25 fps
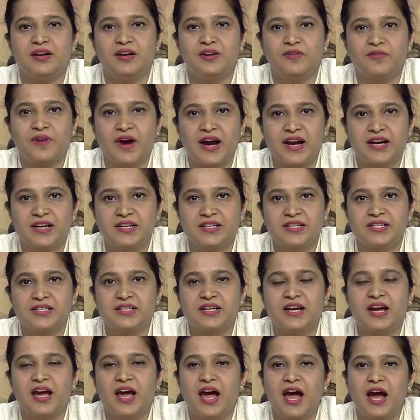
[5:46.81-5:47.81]

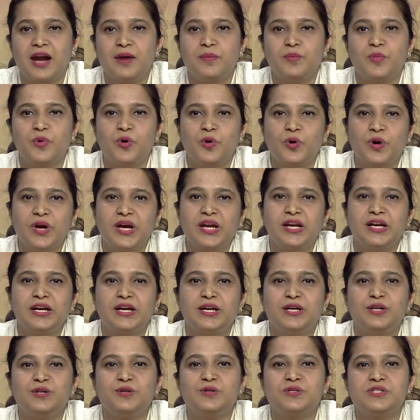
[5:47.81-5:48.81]
divided and broken
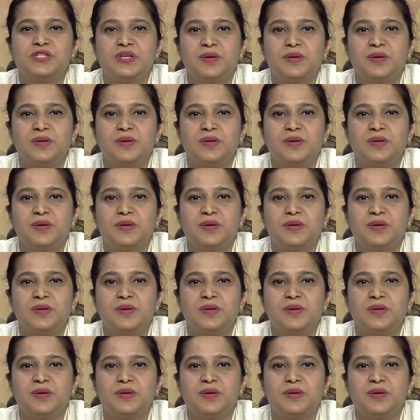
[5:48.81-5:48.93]
into